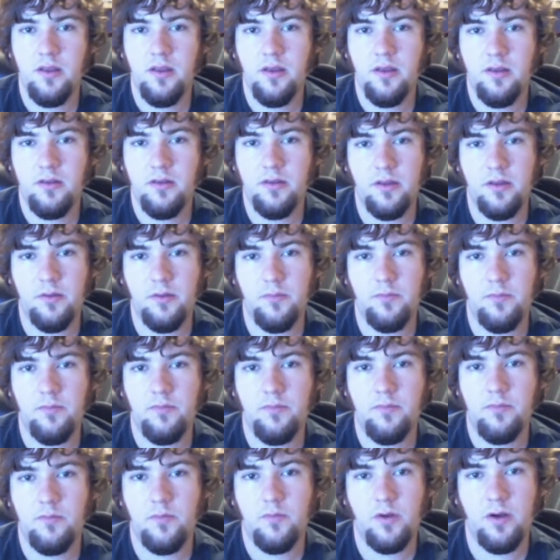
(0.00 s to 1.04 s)
then
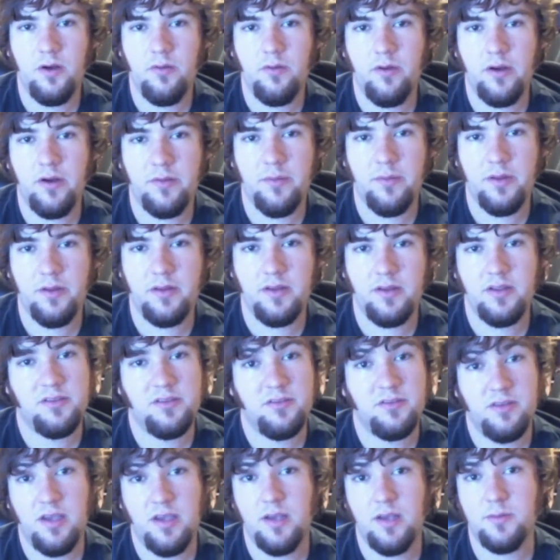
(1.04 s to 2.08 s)
would I recommend this?
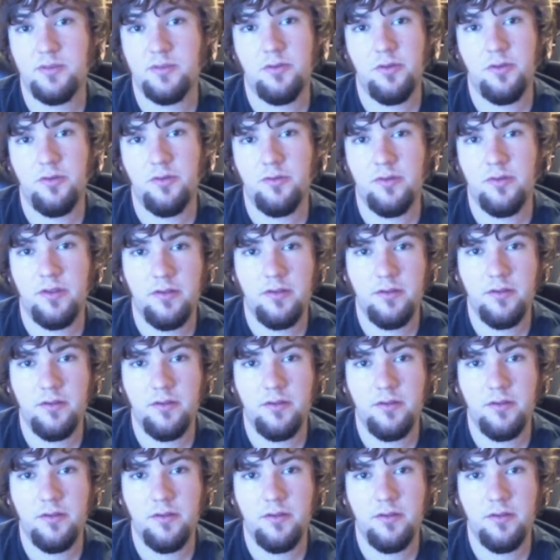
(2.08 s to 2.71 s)
Absolutely.